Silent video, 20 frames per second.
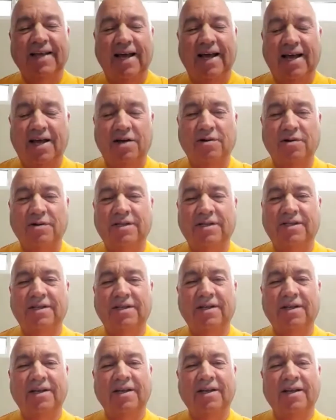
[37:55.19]

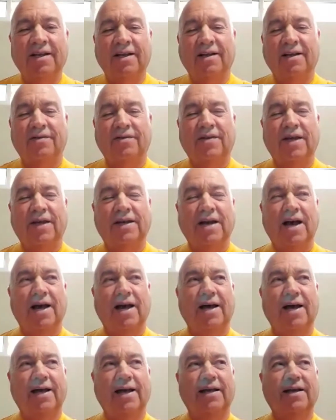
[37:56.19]
house that
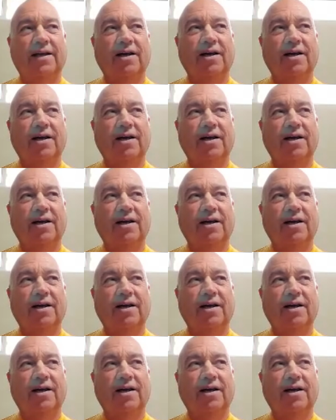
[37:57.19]
I